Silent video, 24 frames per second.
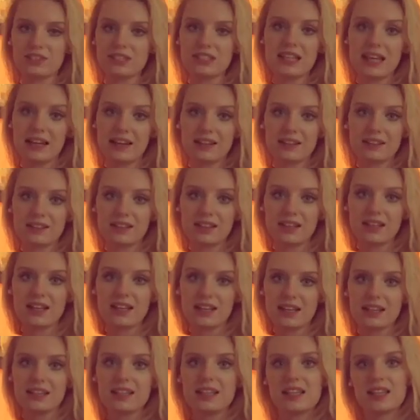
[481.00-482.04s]
a snack.
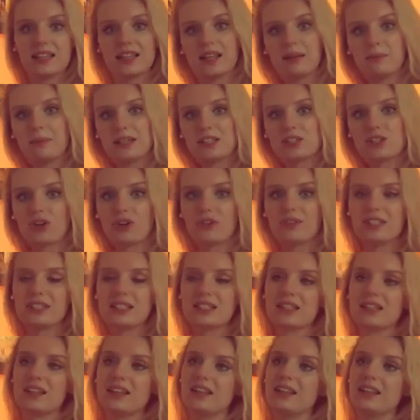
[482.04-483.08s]
Yeah, light bite service.